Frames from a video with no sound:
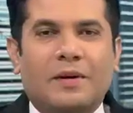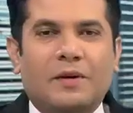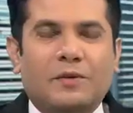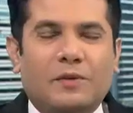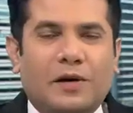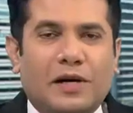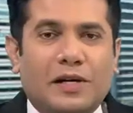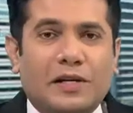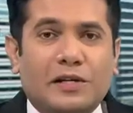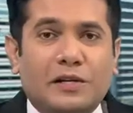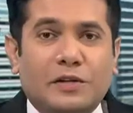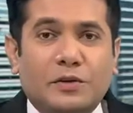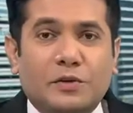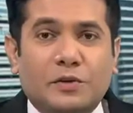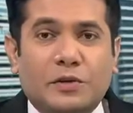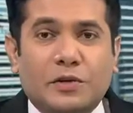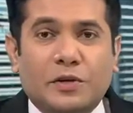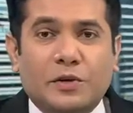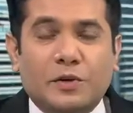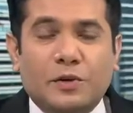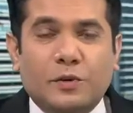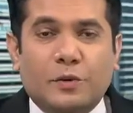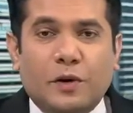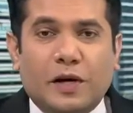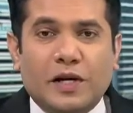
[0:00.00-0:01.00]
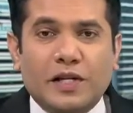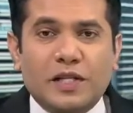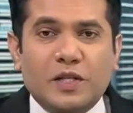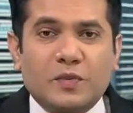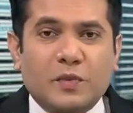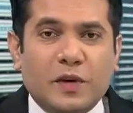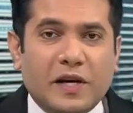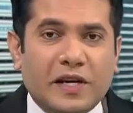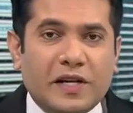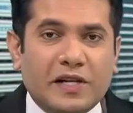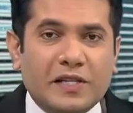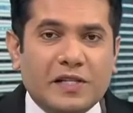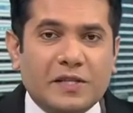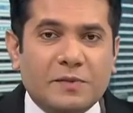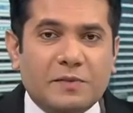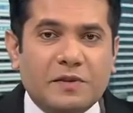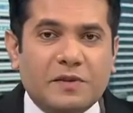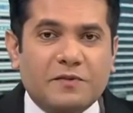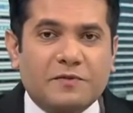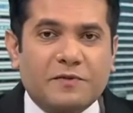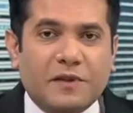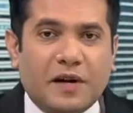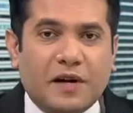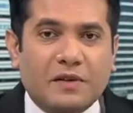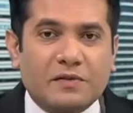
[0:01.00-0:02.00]
Meanwhile, a new coronavirus variant has
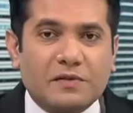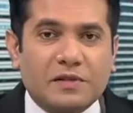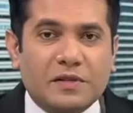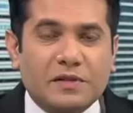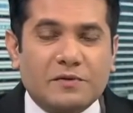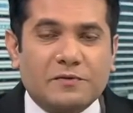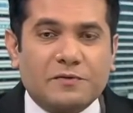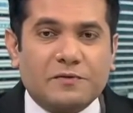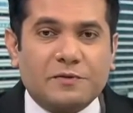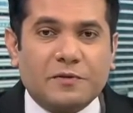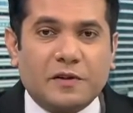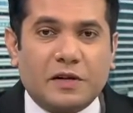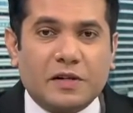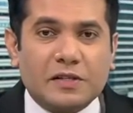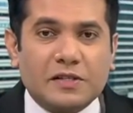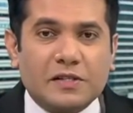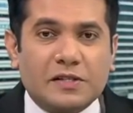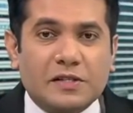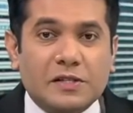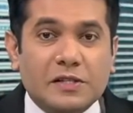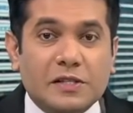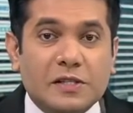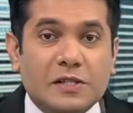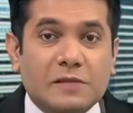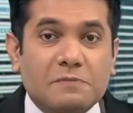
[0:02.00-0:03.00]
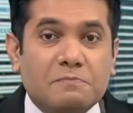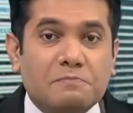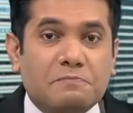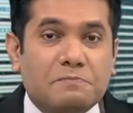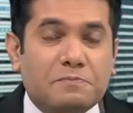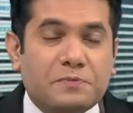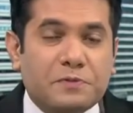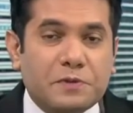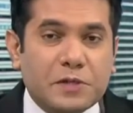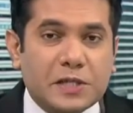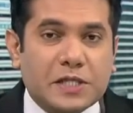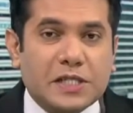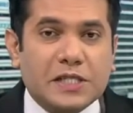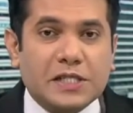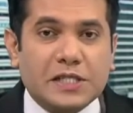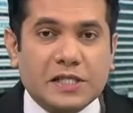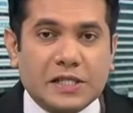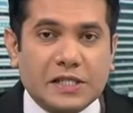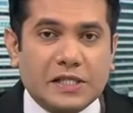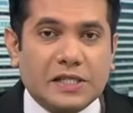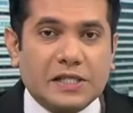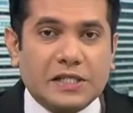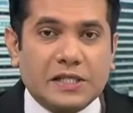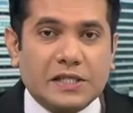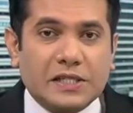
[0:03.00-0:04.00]
been found in France's
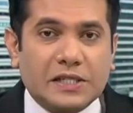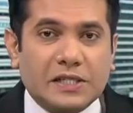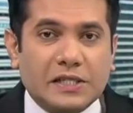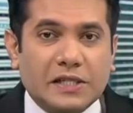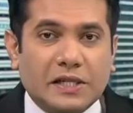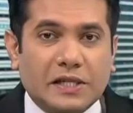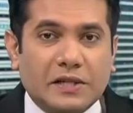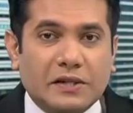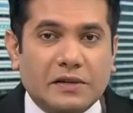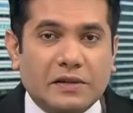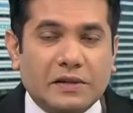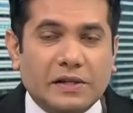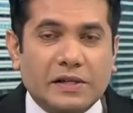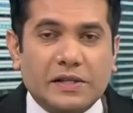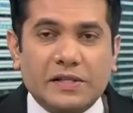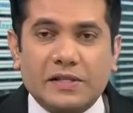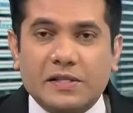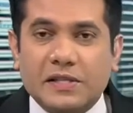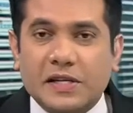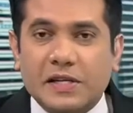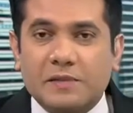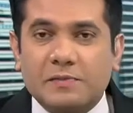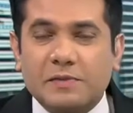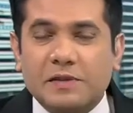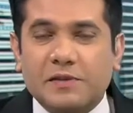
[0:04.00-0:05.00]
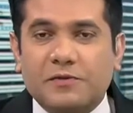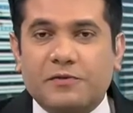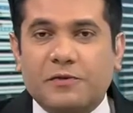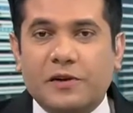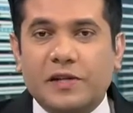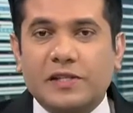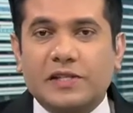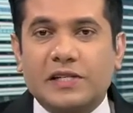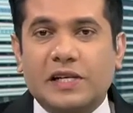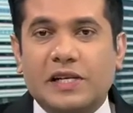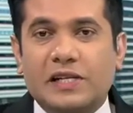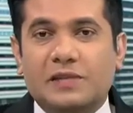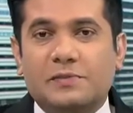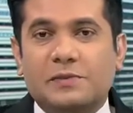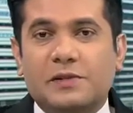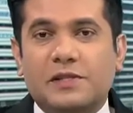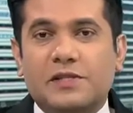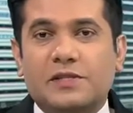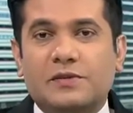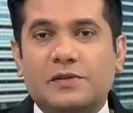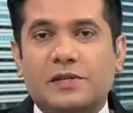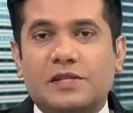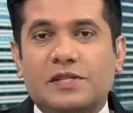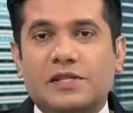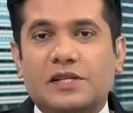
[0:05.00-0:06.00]
Brittany. Now, in a statement, the French health
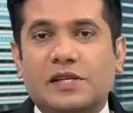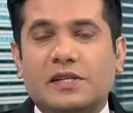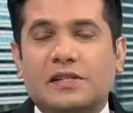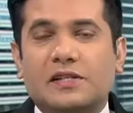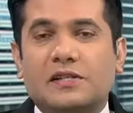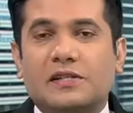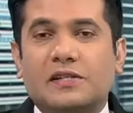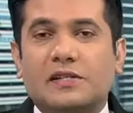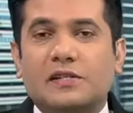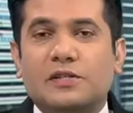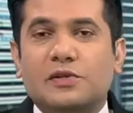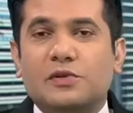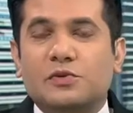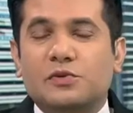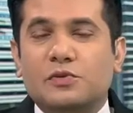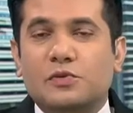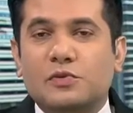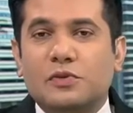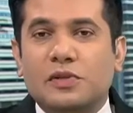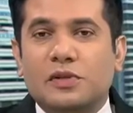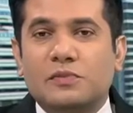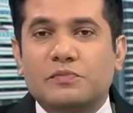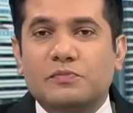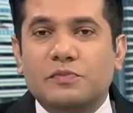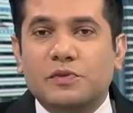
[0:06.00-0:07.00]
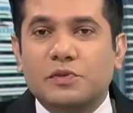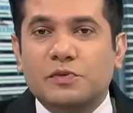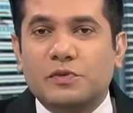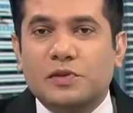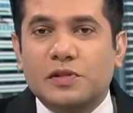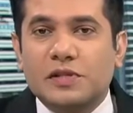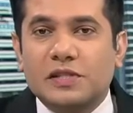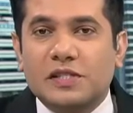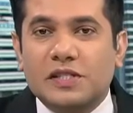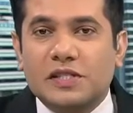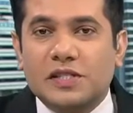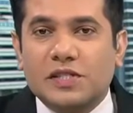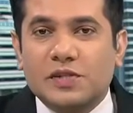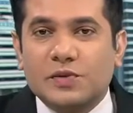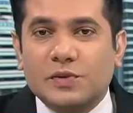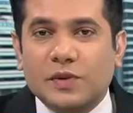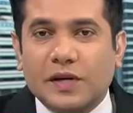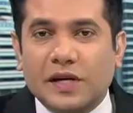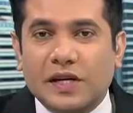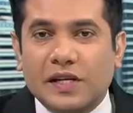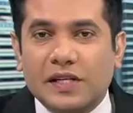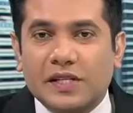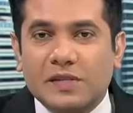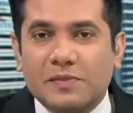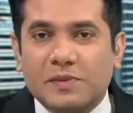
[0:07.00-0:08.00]
ministry has said that the new mutant
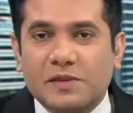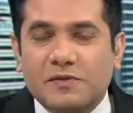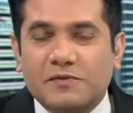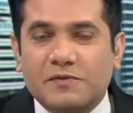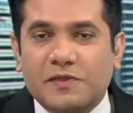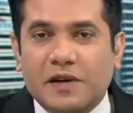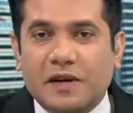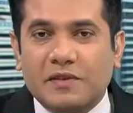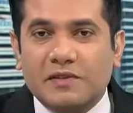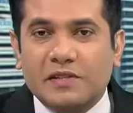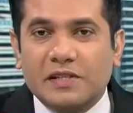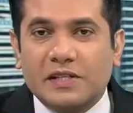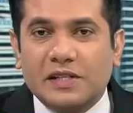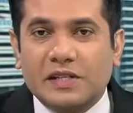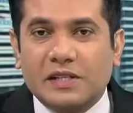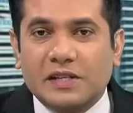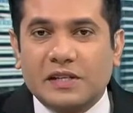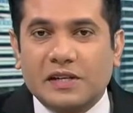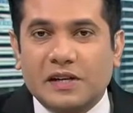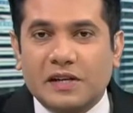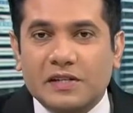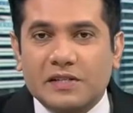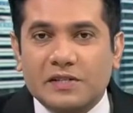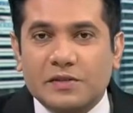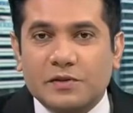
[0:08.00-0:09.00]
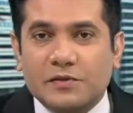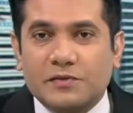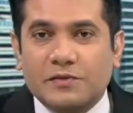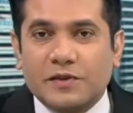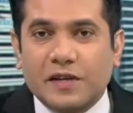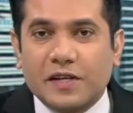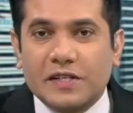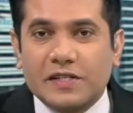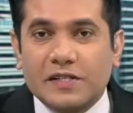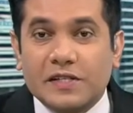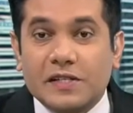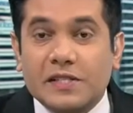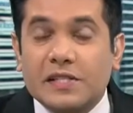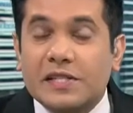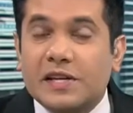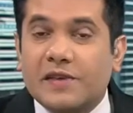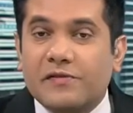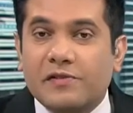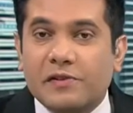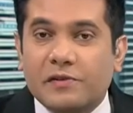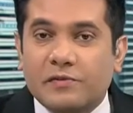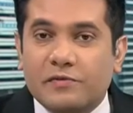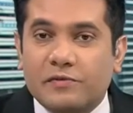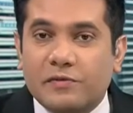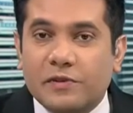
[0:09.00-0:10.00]
strain has been found in a cluster of cases,
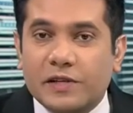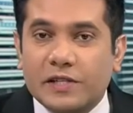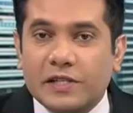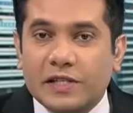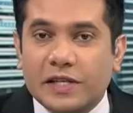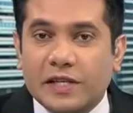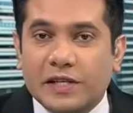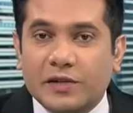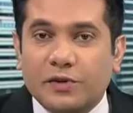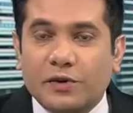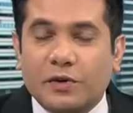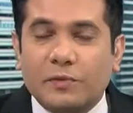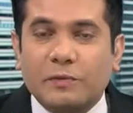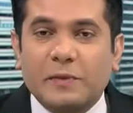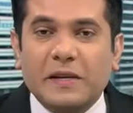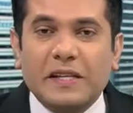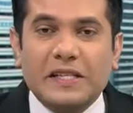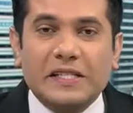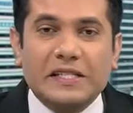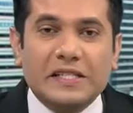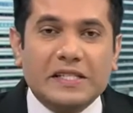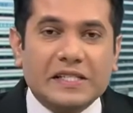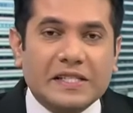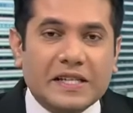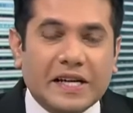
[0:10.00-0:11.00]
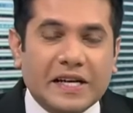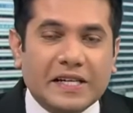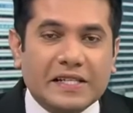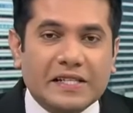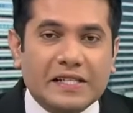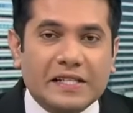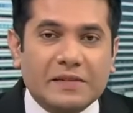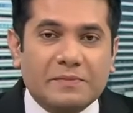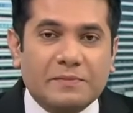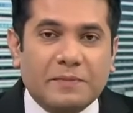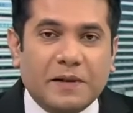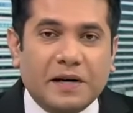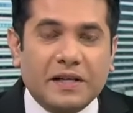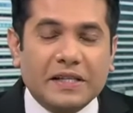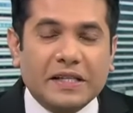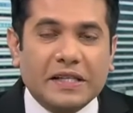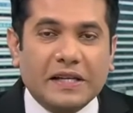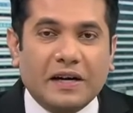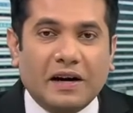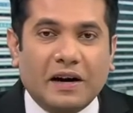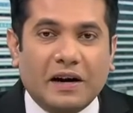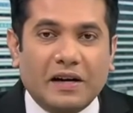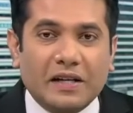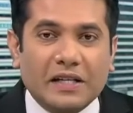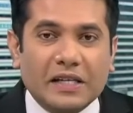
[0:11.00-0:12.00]
several of which had not been detected by
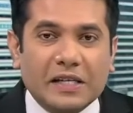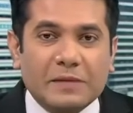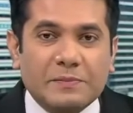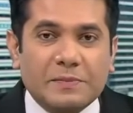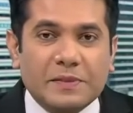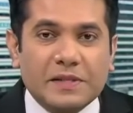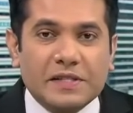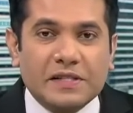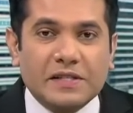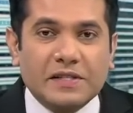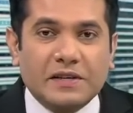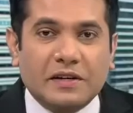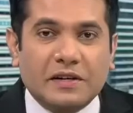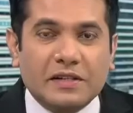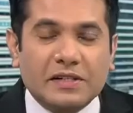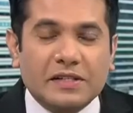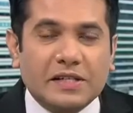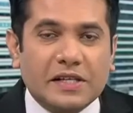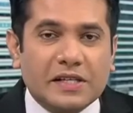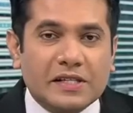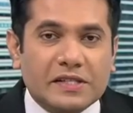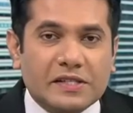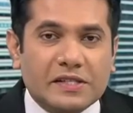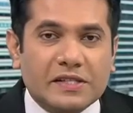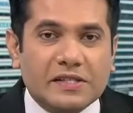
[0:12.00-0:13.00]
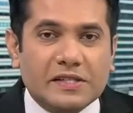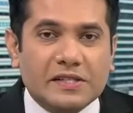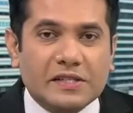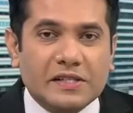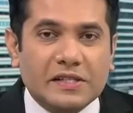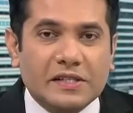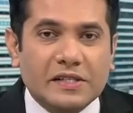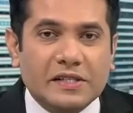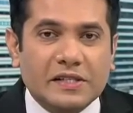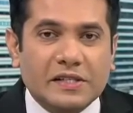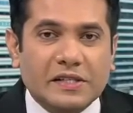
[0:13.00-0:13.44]
the RT-PCR tests.